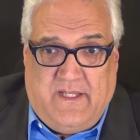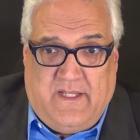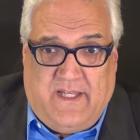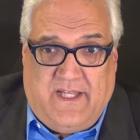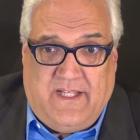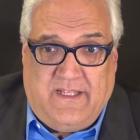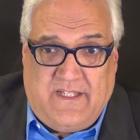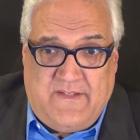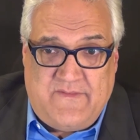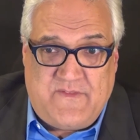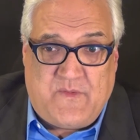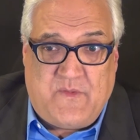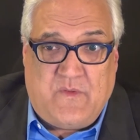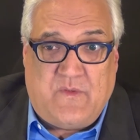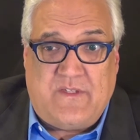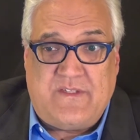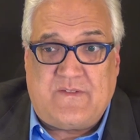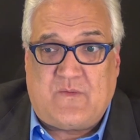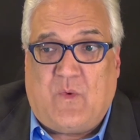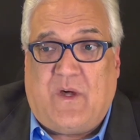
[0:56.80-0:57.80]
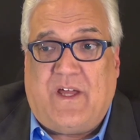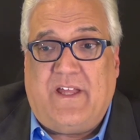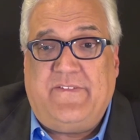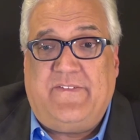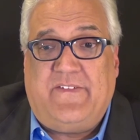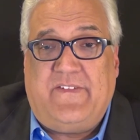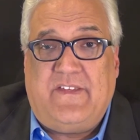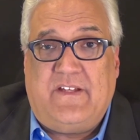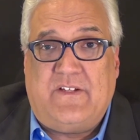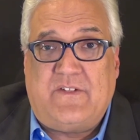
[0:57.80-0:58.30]
He lives with his
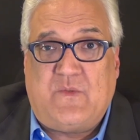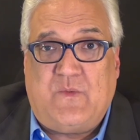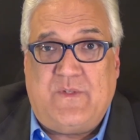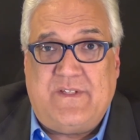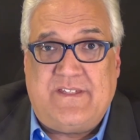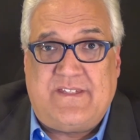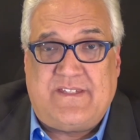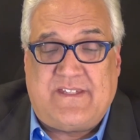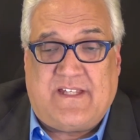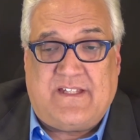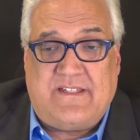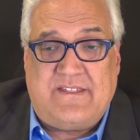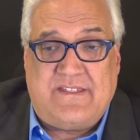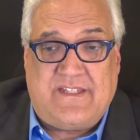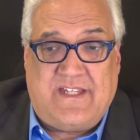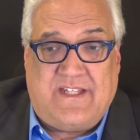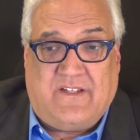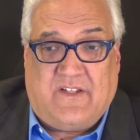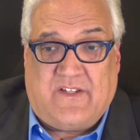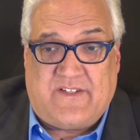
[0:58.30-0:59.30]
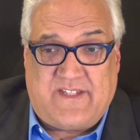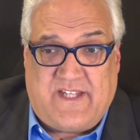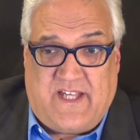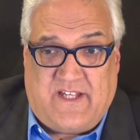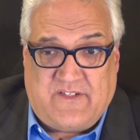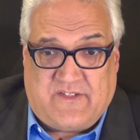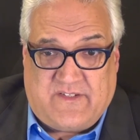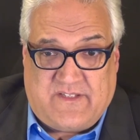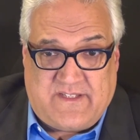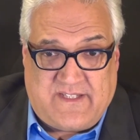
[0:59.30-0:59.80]
wife and their twin sons in Los
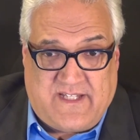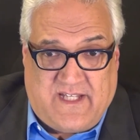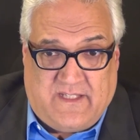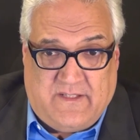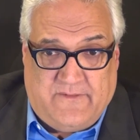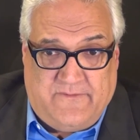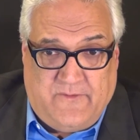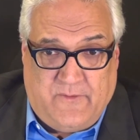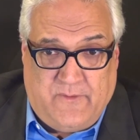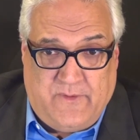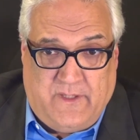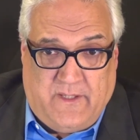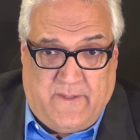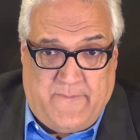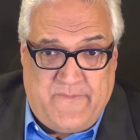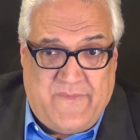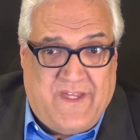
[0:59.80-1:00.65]
Angeles, California.